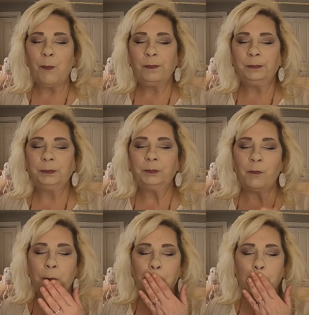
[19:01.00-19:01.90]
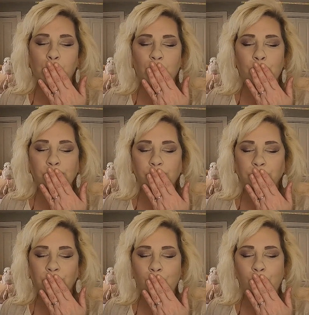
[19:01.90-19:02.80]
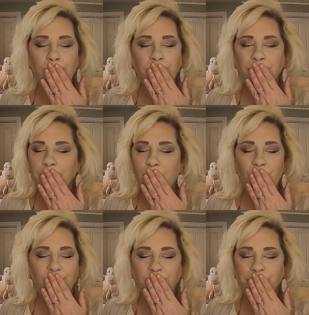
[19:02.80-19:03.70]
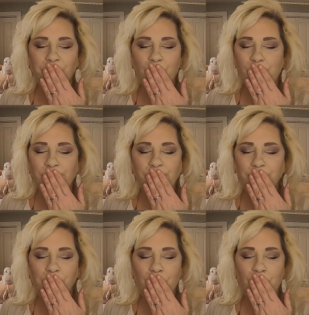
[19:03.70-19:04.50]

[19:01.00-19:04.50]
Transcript: Nothing is said.